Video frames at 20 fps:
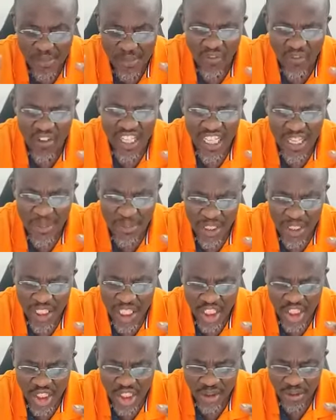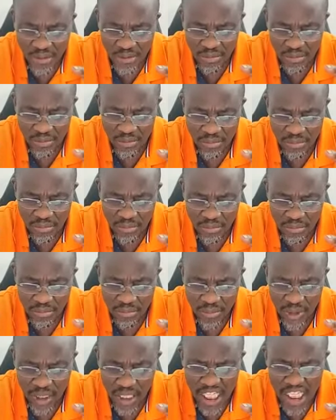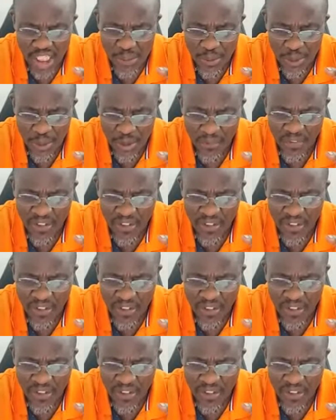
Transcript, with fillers: of limitation. Spirit of